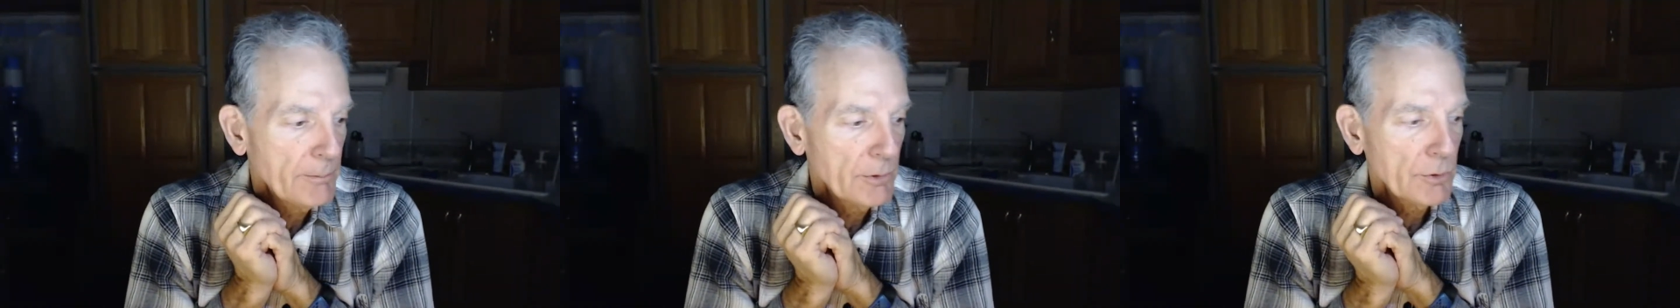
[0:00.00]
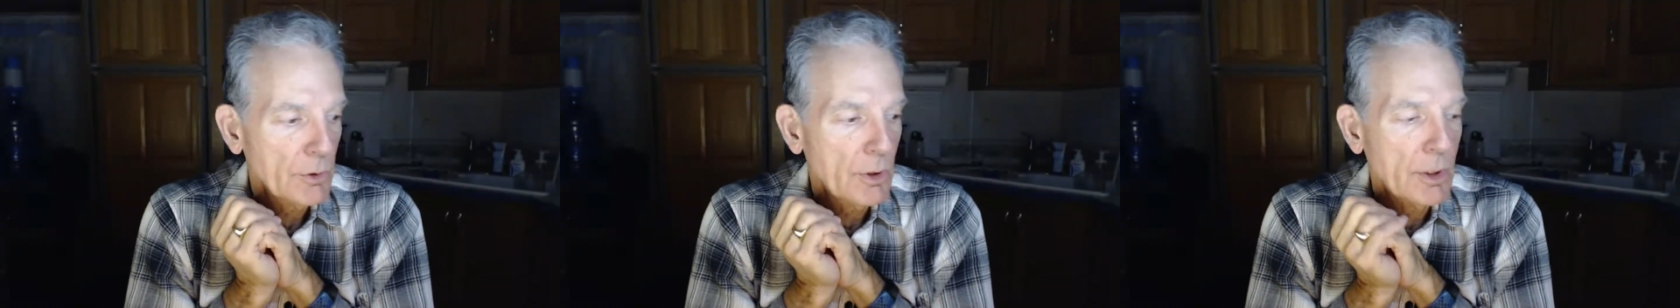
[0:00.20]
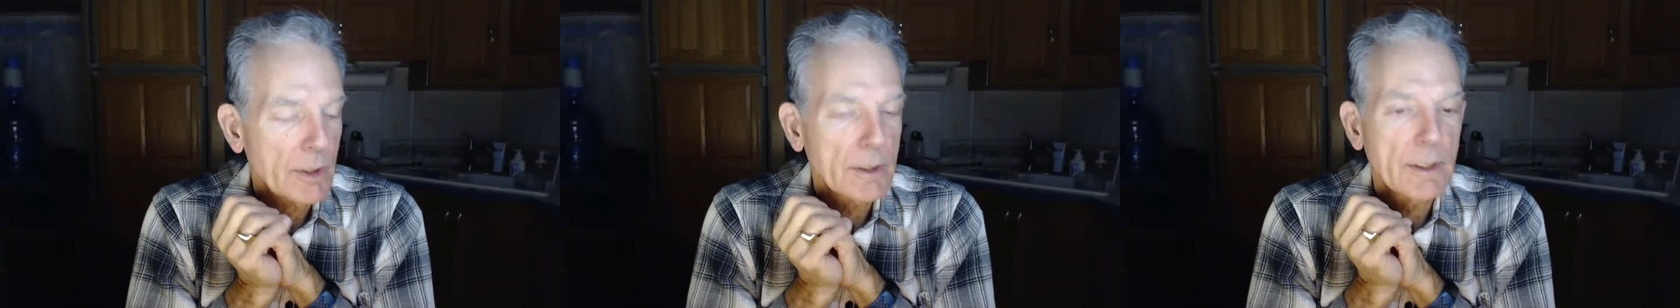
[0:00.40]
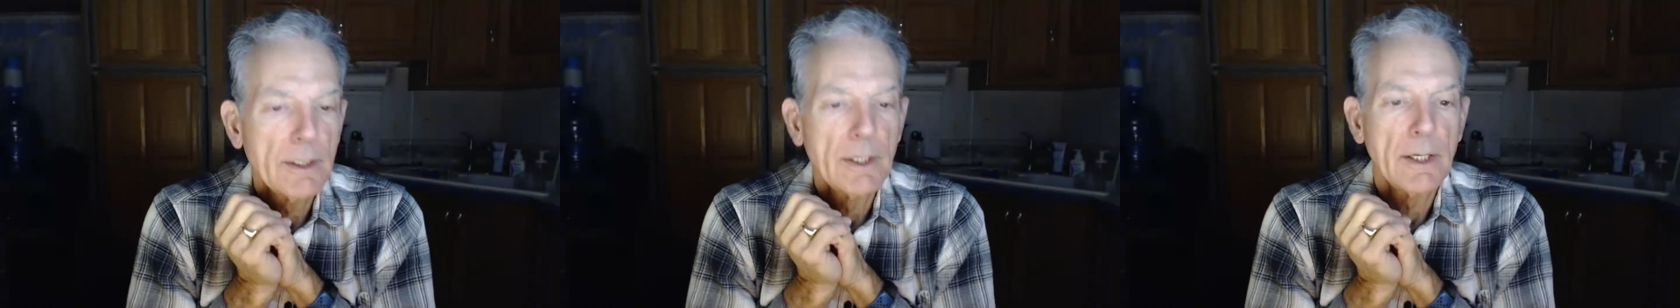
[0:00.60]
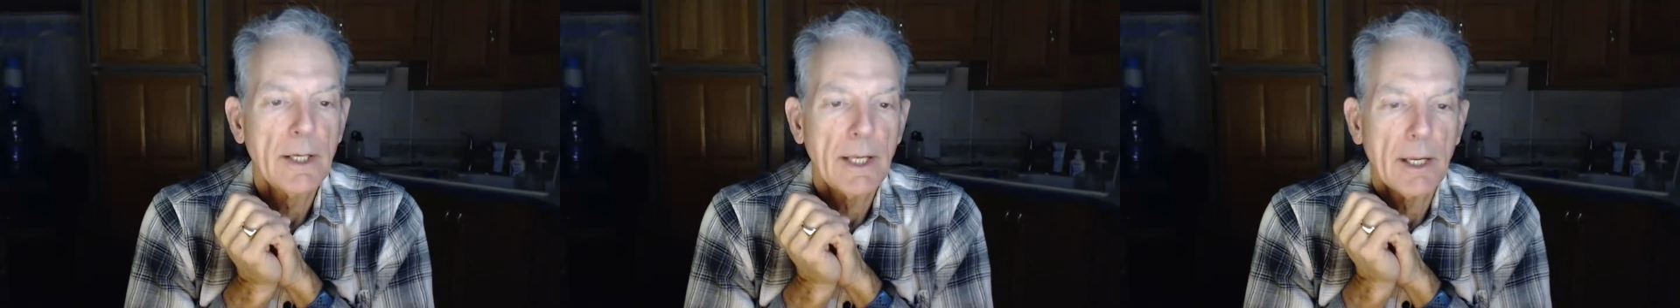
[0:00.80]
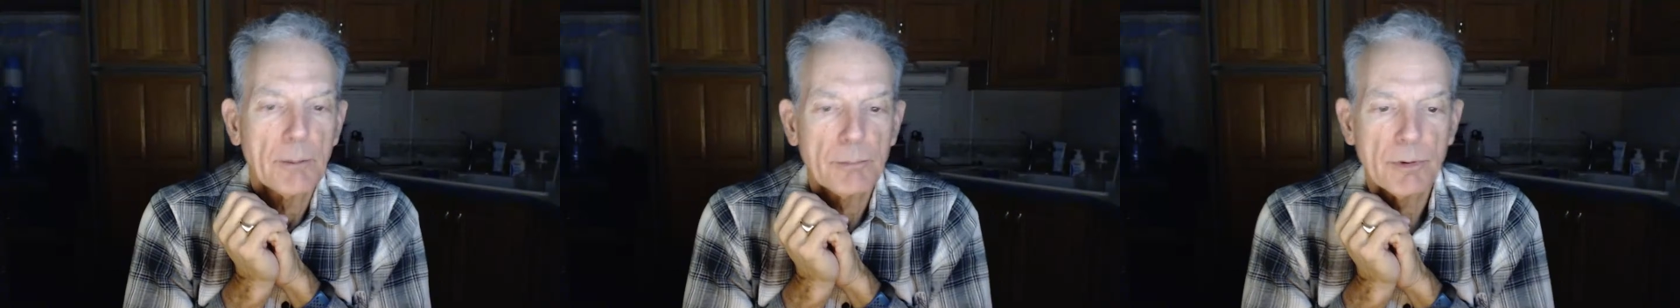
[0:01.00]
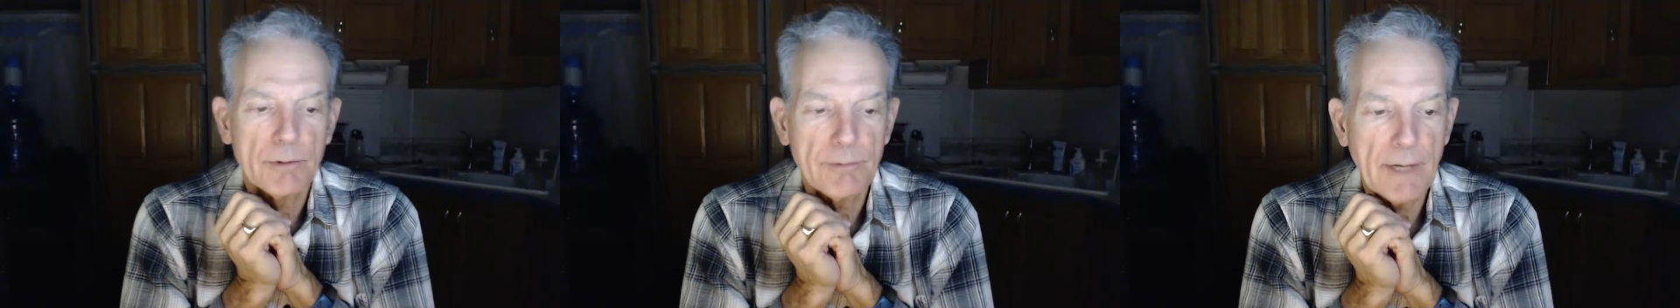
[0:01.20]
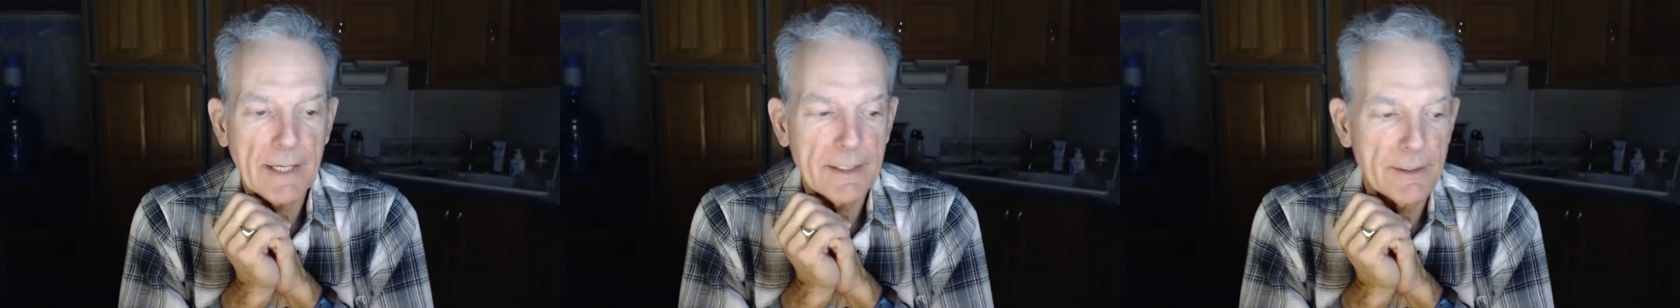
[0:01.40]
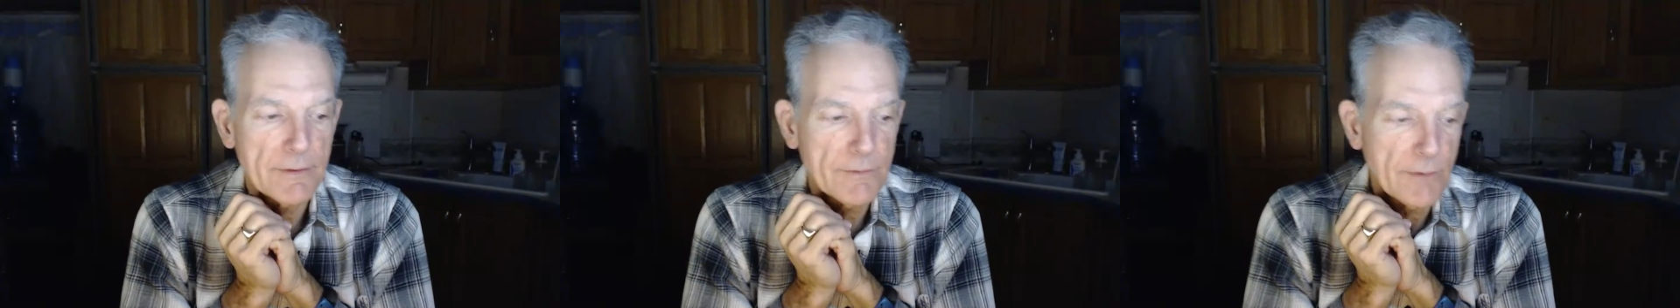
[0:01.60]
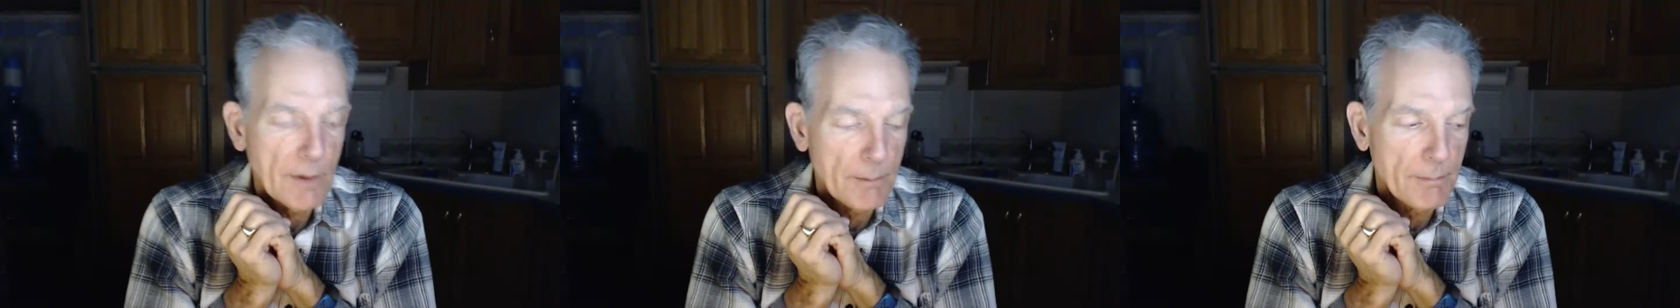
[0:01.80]
along and provided
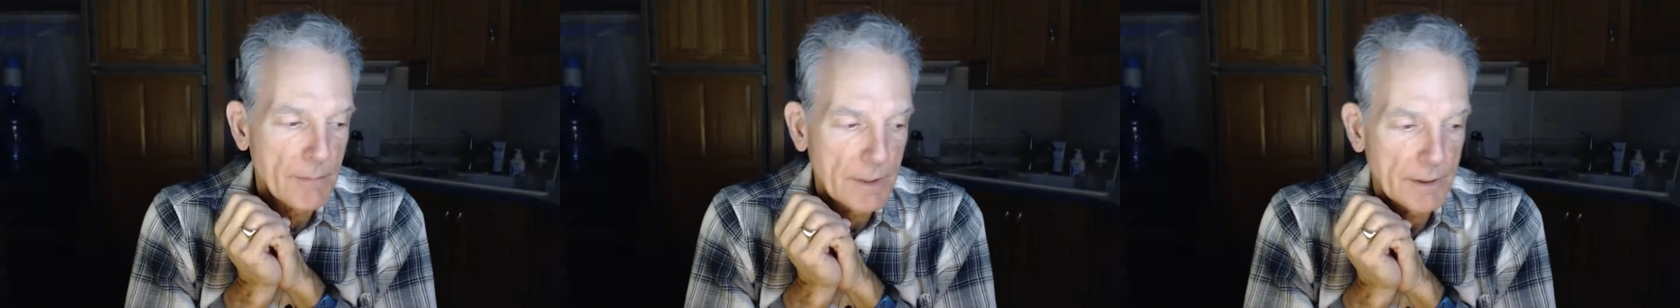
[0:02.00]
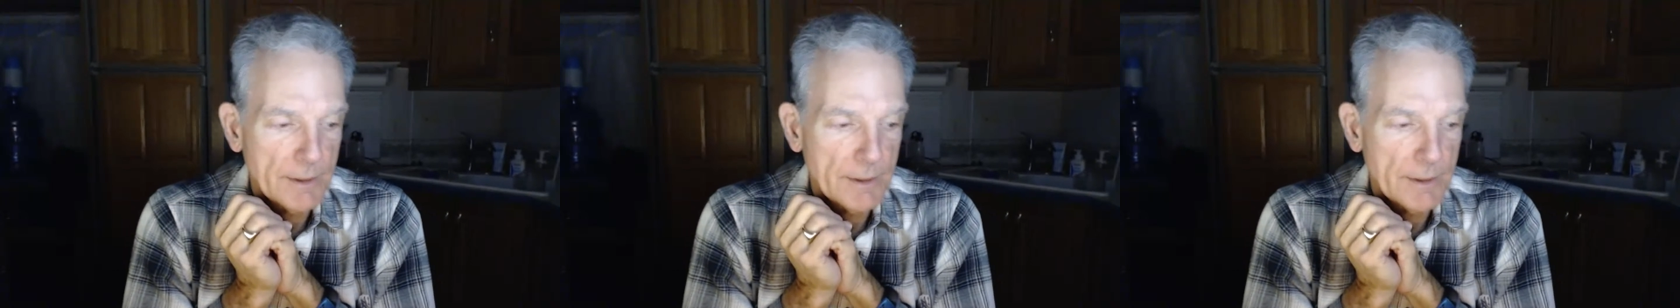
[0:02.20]
some